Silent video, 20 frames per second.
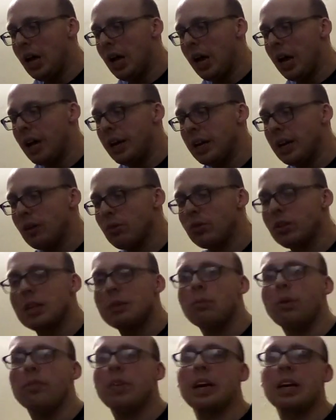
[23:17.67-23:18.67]
And I'll see
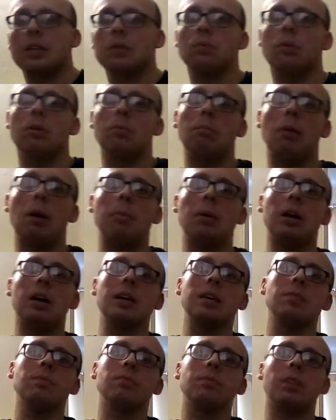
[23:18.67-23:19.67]
you on the next one.
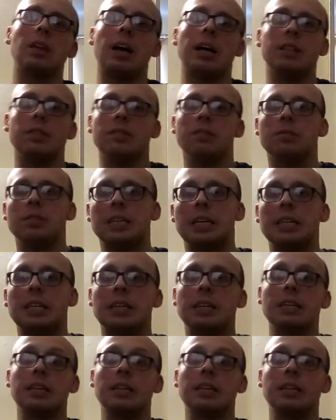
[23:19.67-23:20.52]
Bye-bye, and take